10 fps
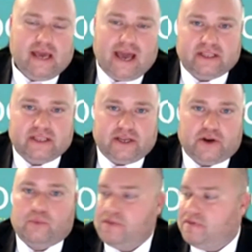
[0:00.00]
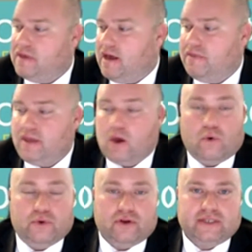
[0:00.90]
have considered with the
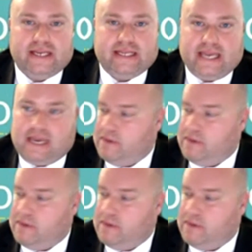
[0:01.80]
old CTE